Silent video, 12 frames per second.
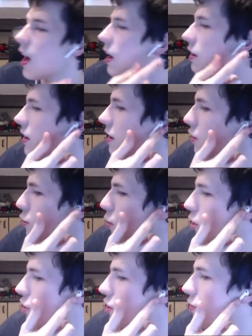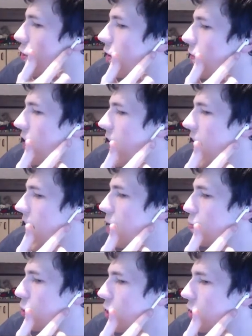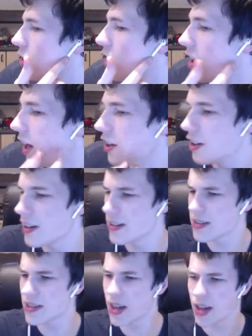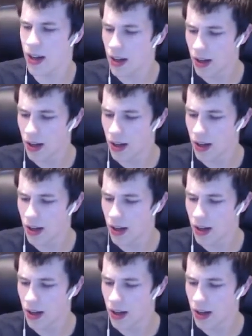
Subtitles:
and in this one you've got the AirPod. And you can see